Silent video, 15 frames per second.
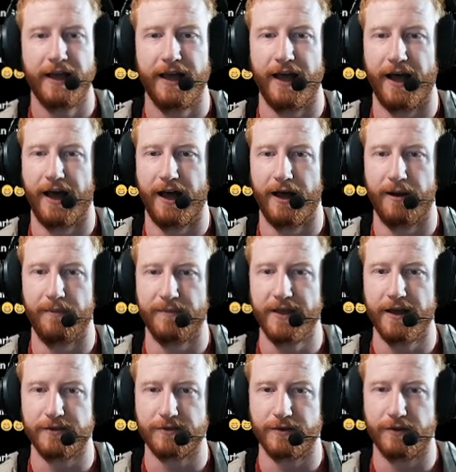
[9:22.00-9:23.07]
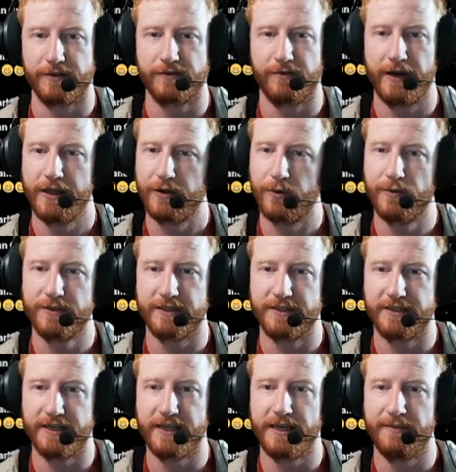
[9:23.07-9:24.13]
Yeah, so it's really cool to
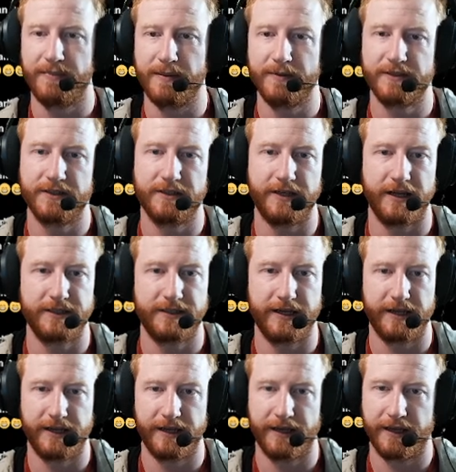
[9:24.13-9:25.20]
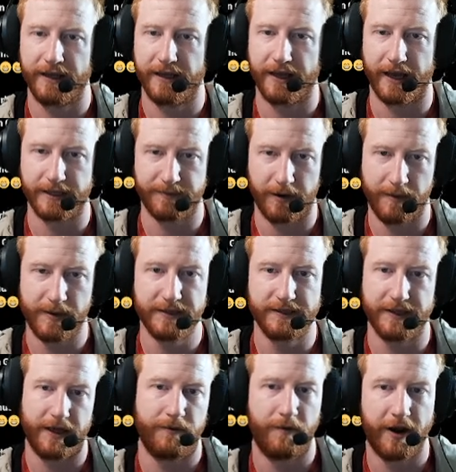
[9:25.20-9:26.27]
see people suggesting experiments
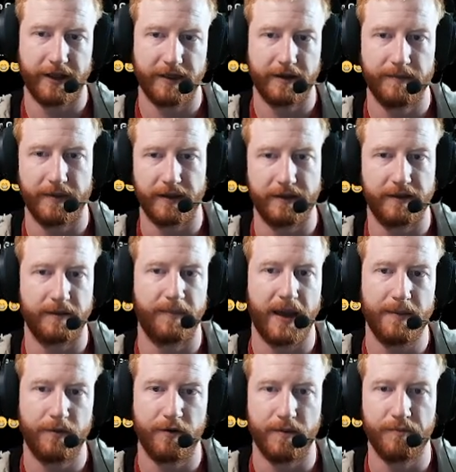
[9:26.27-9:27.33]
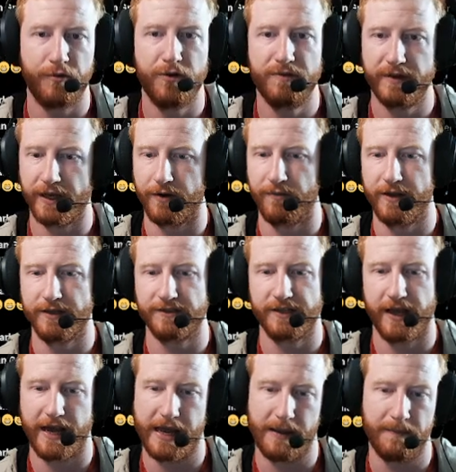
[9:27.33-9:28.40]
and then running them, and the paper improving in real
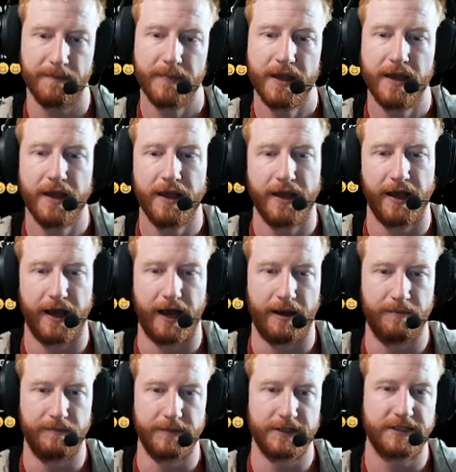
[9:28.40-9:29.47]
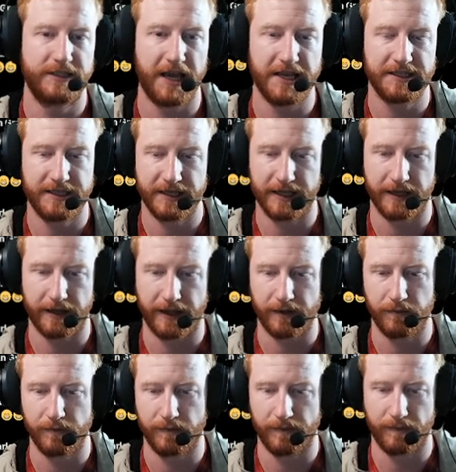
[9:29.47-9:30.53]
time, just testing that, like,
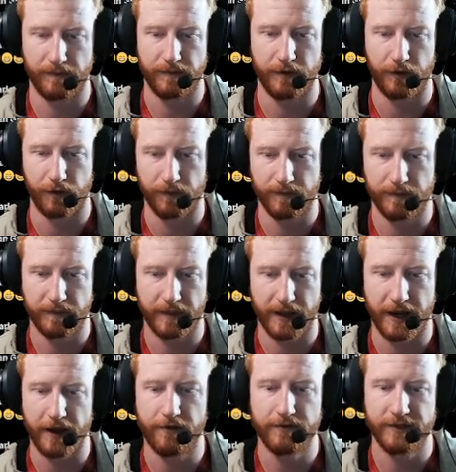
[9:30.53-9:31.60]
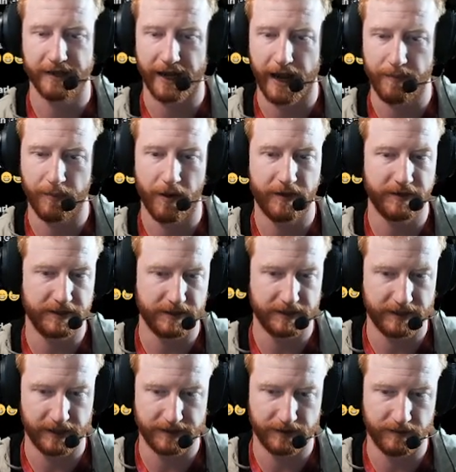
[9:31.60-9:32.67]
an interesting hypothesis
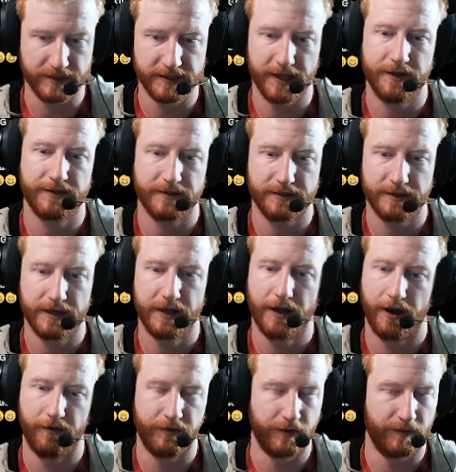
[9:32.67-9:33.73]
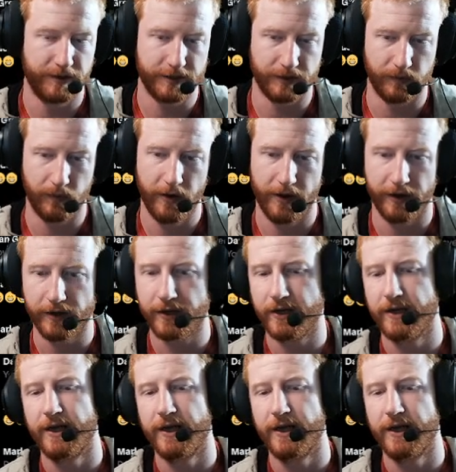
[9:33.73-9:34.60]
that's a result of the original work,